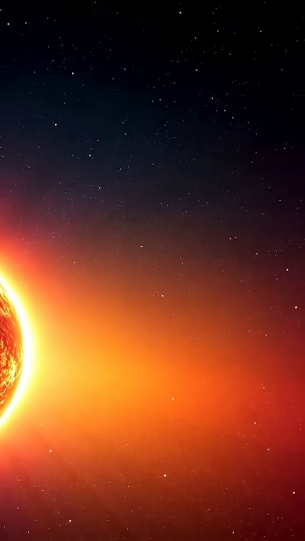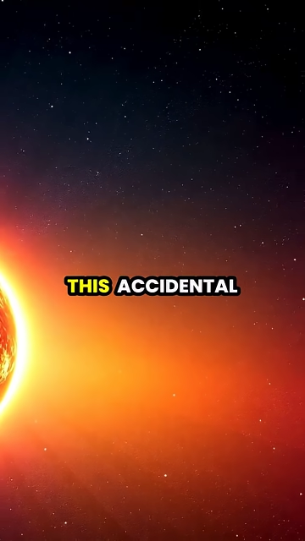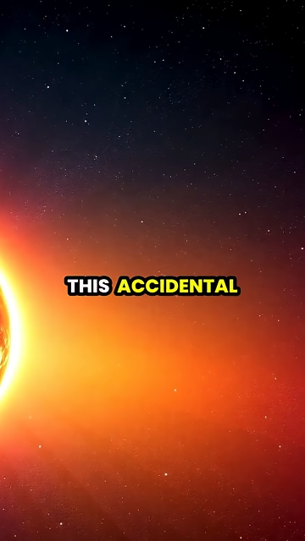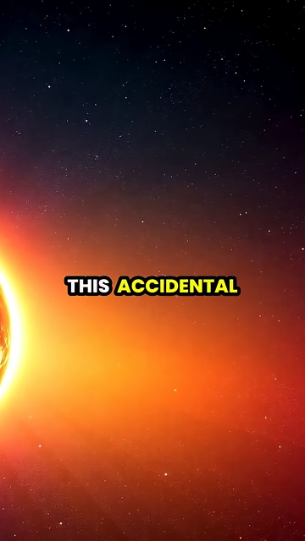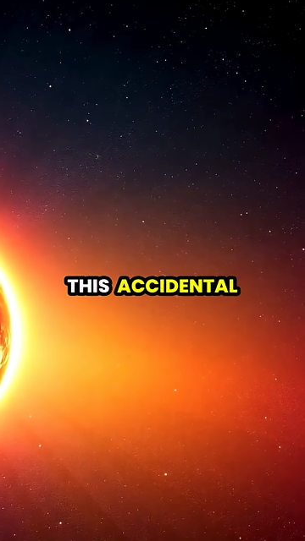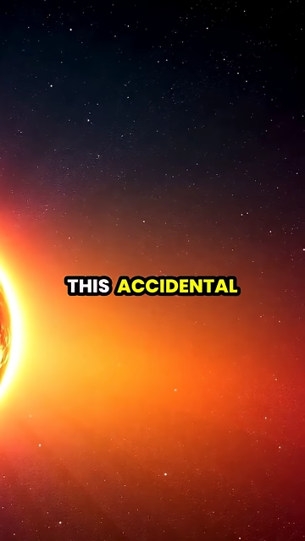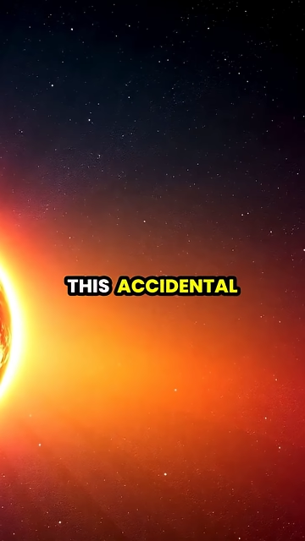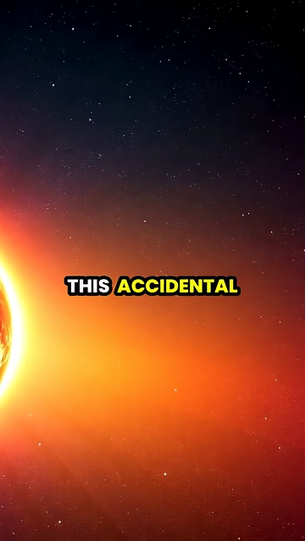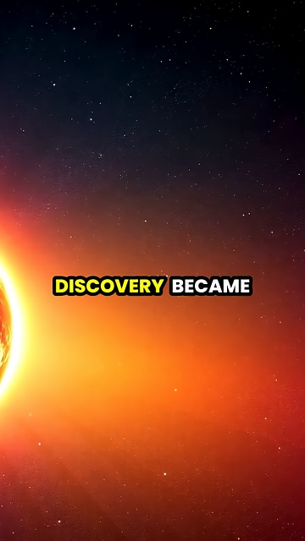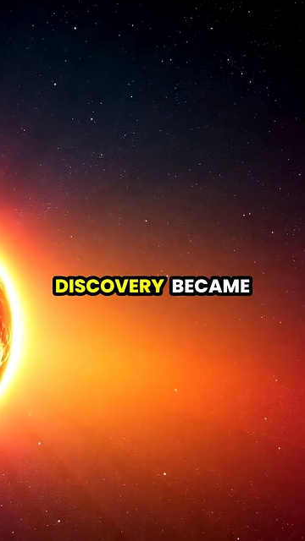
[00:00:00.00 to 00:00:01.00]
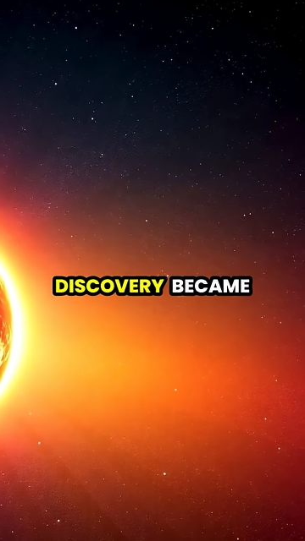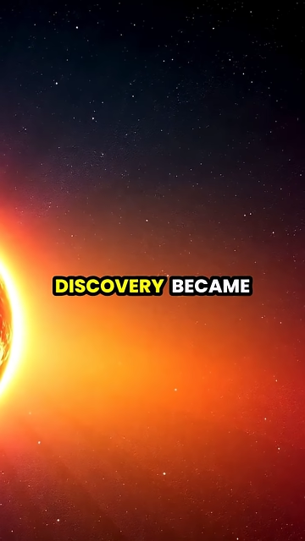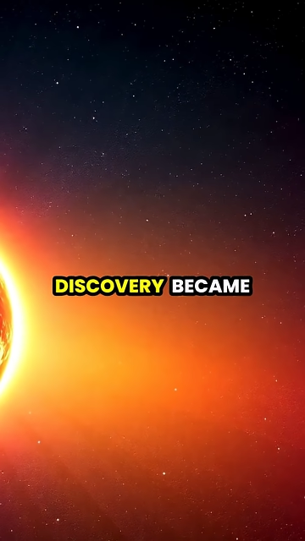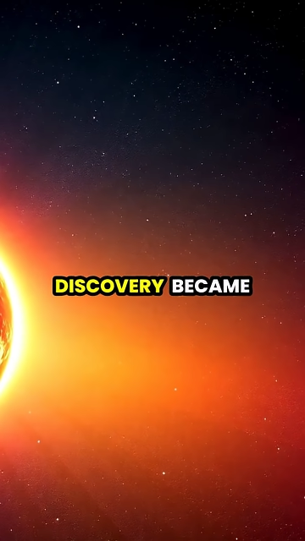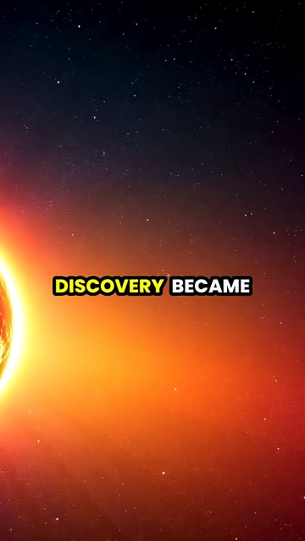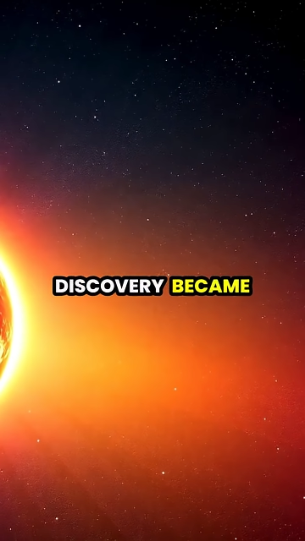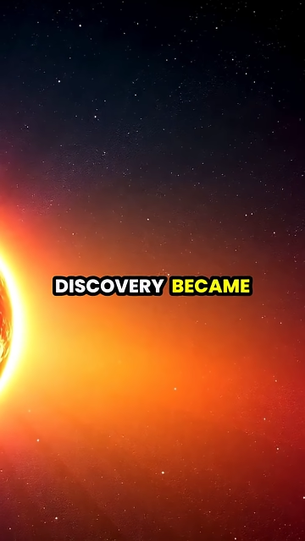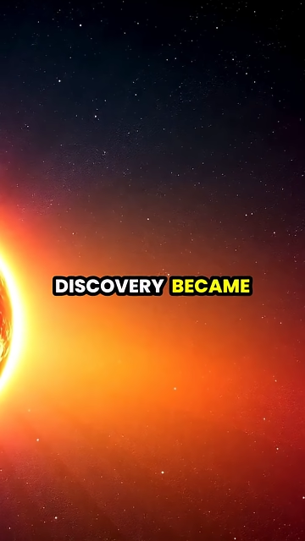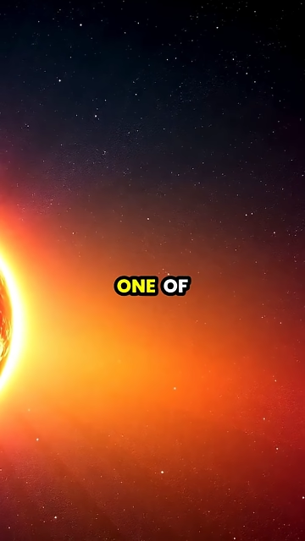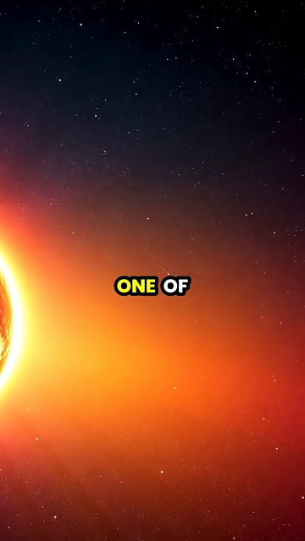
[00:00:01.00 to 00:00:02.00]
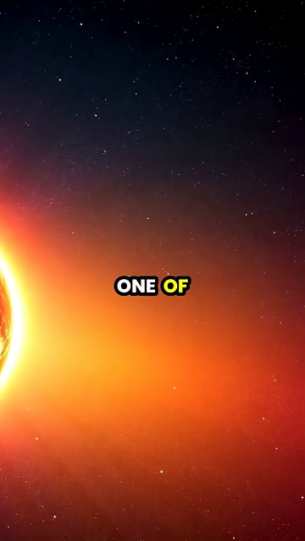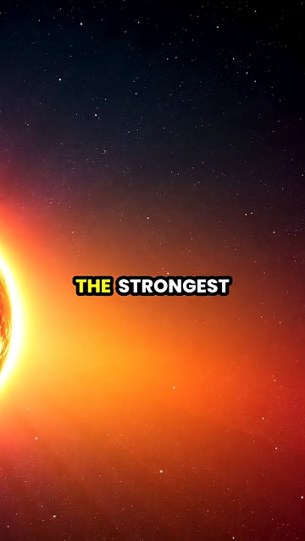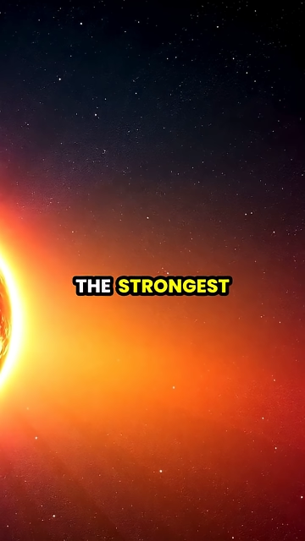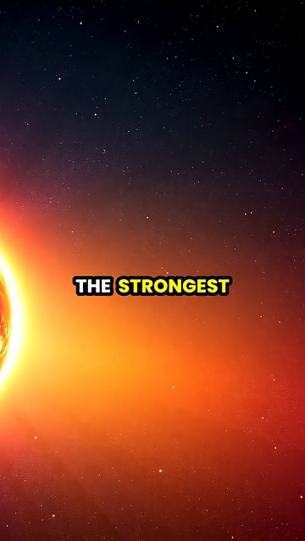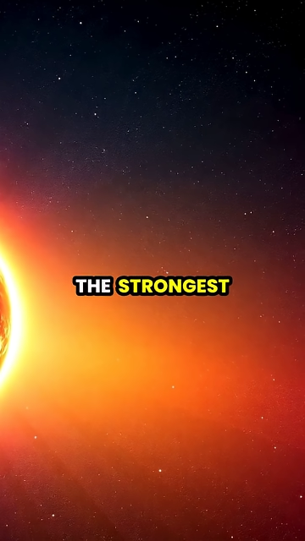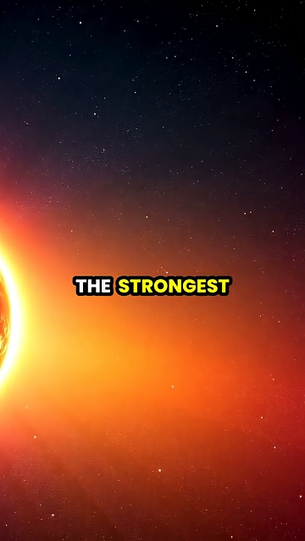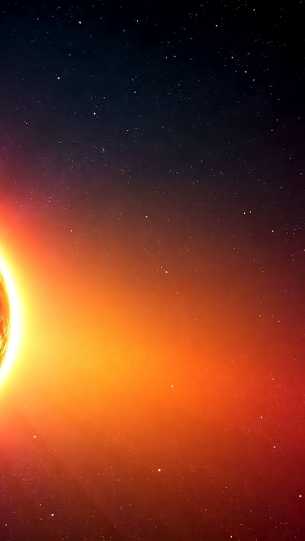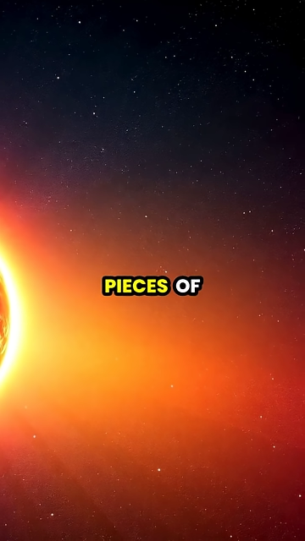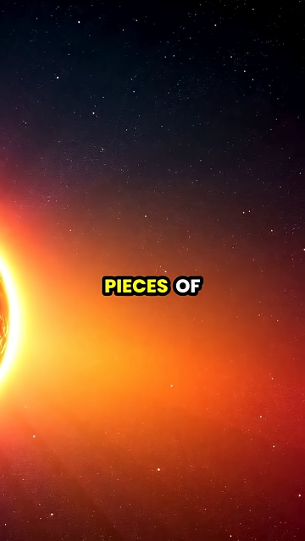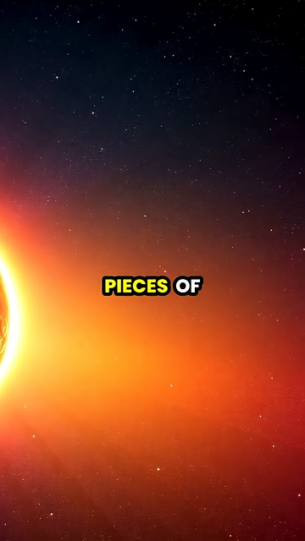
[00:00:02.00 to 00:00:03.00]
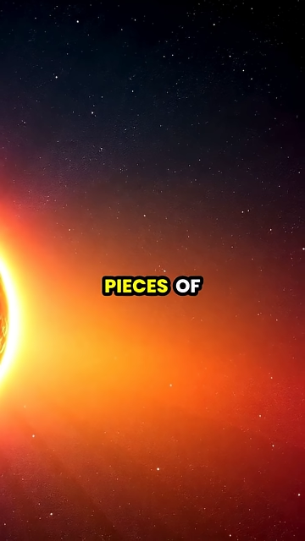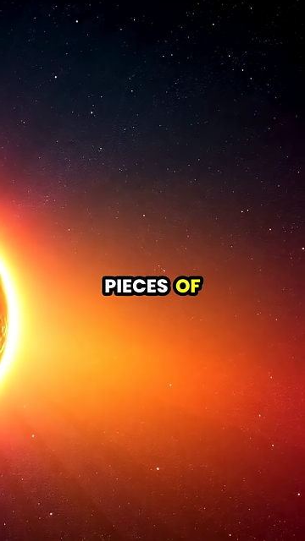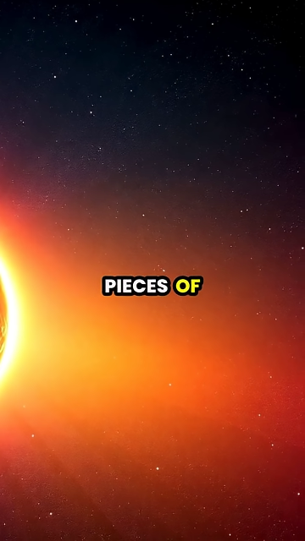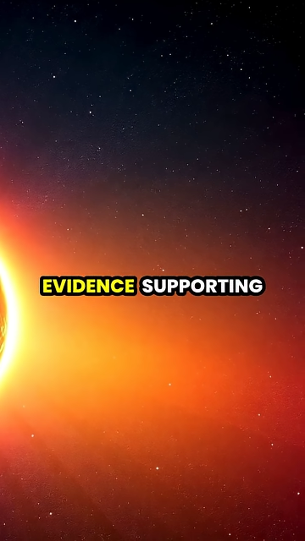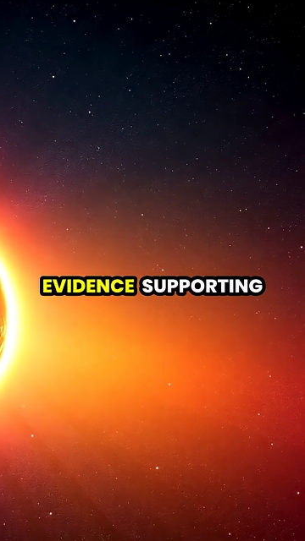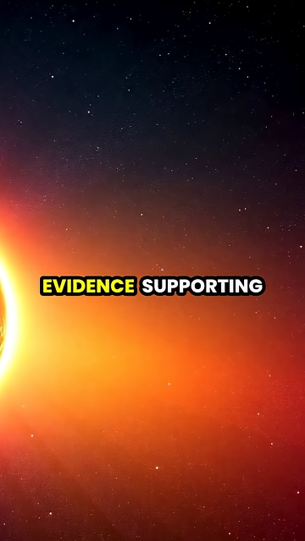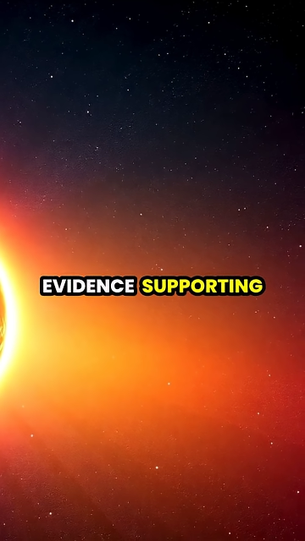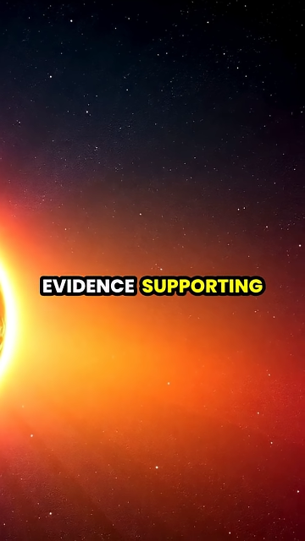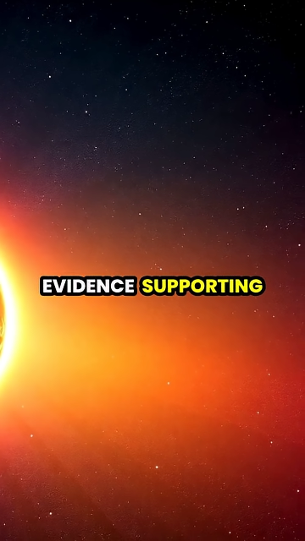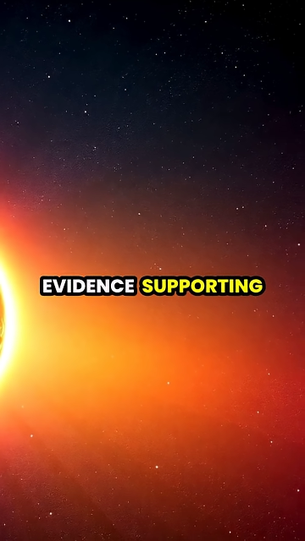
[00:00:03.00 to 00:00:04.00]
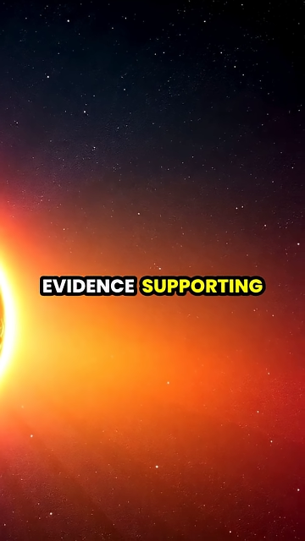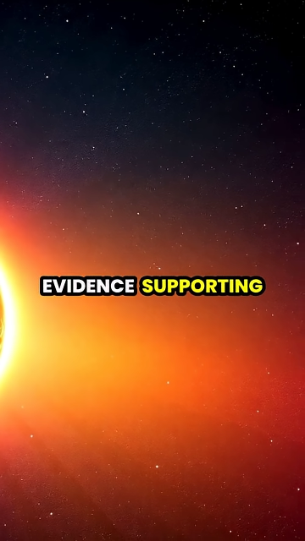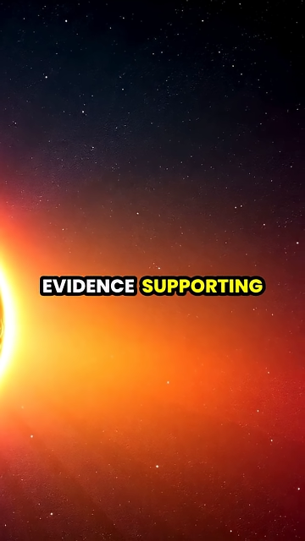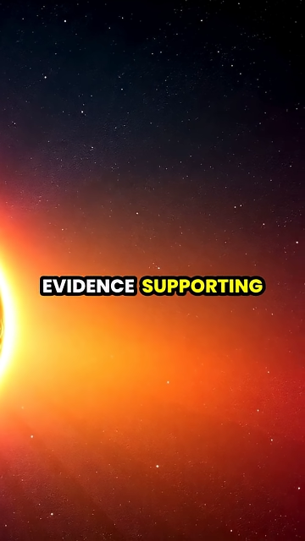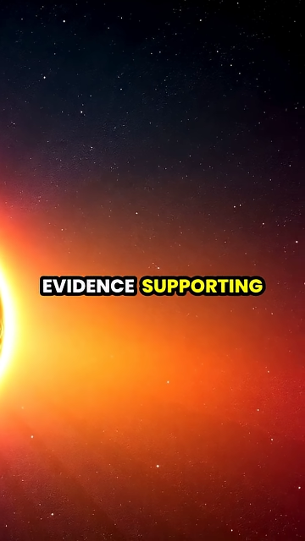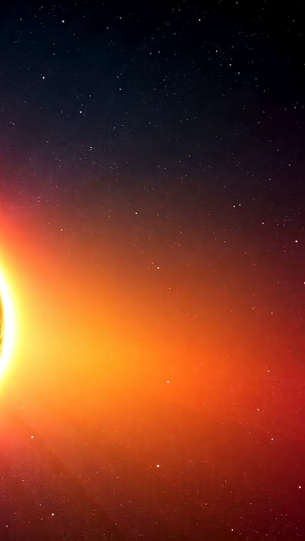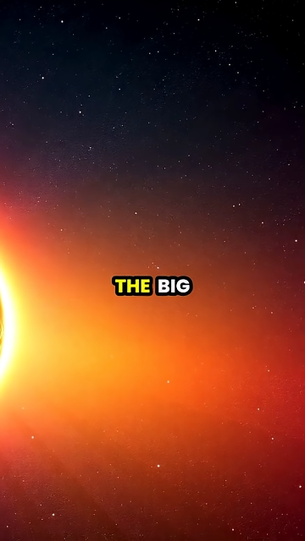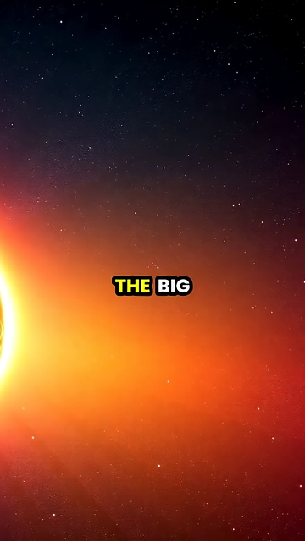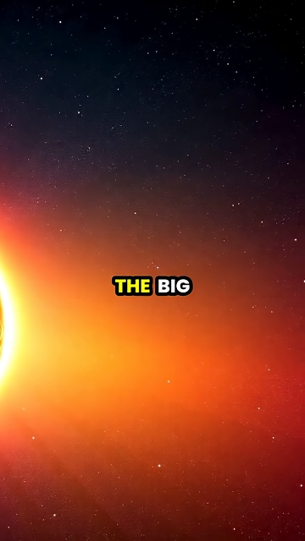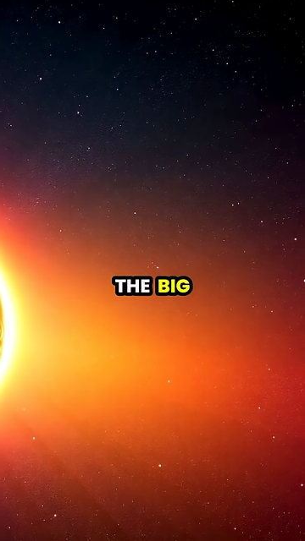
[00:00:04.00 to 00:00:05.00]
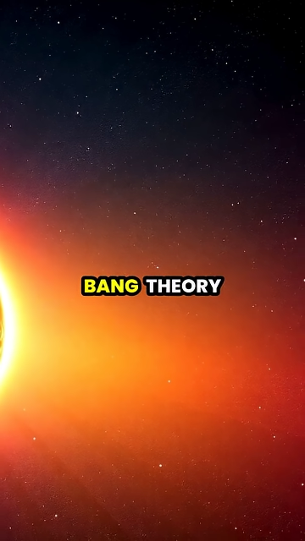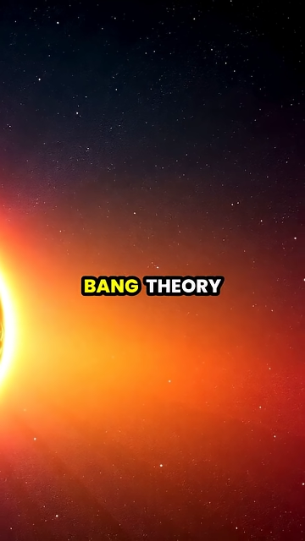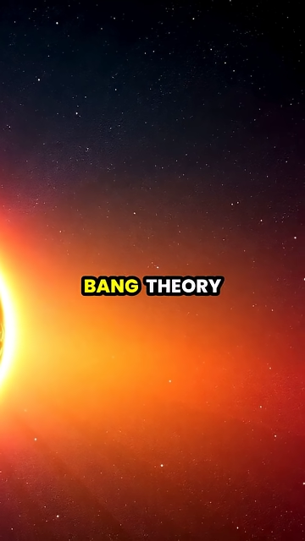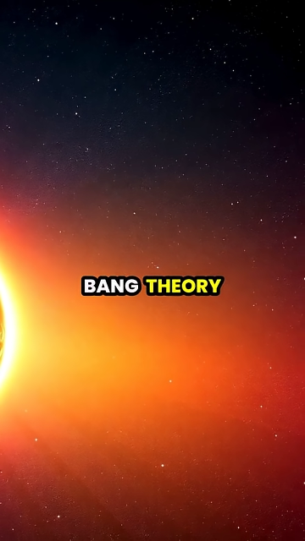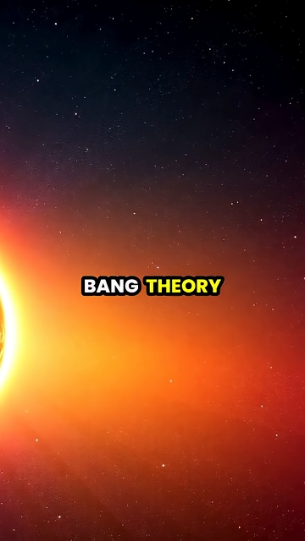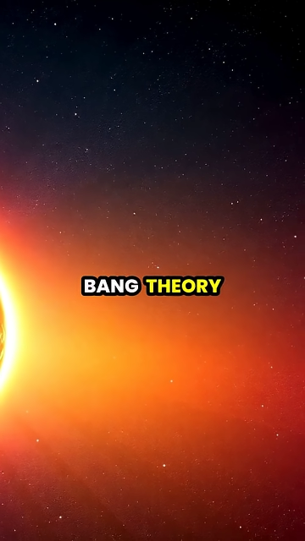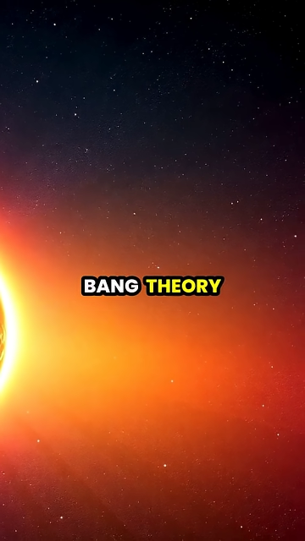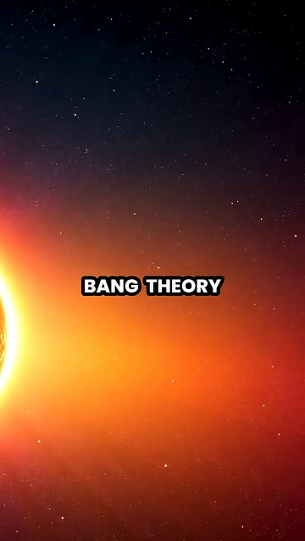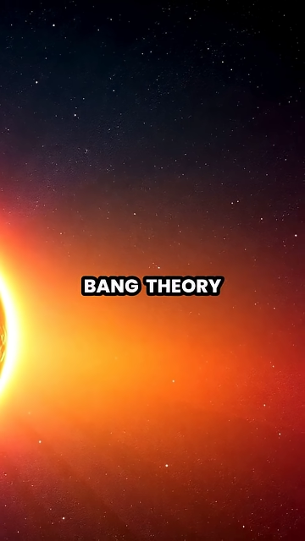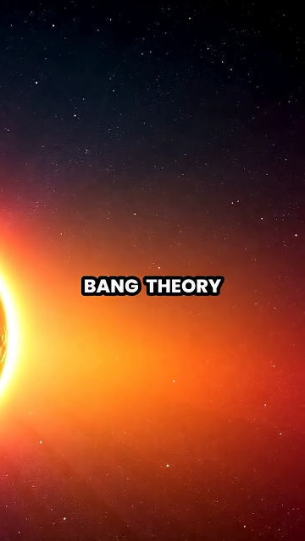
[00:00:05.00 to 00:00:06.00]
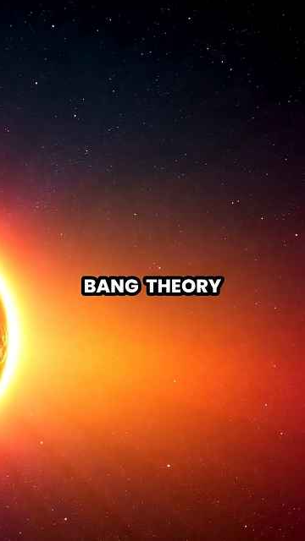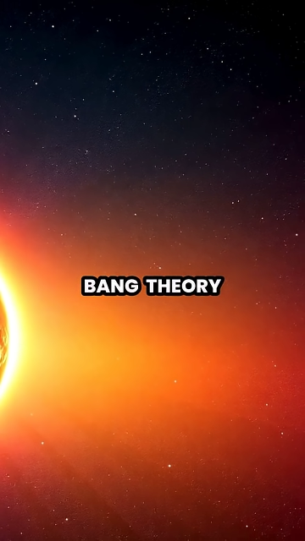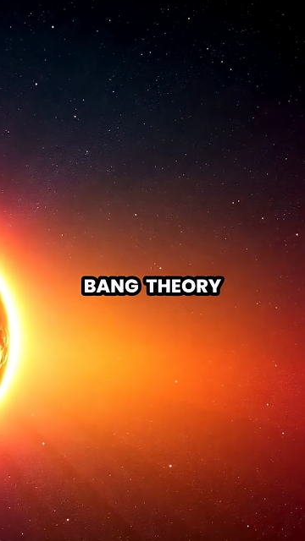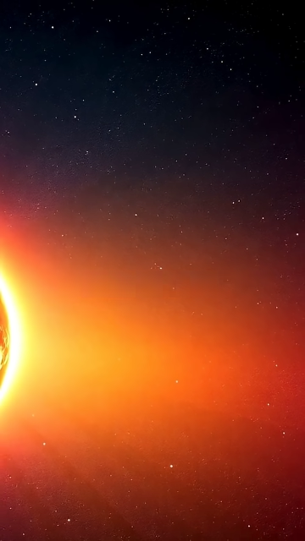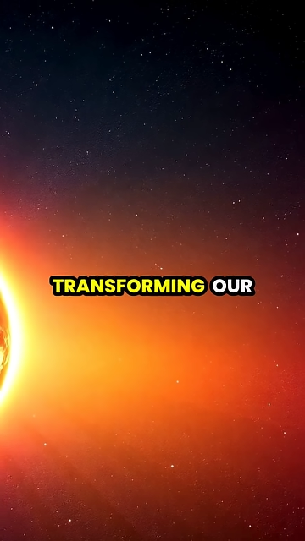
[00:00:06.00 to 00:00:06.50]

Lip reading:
Nobody's mouth can be seen.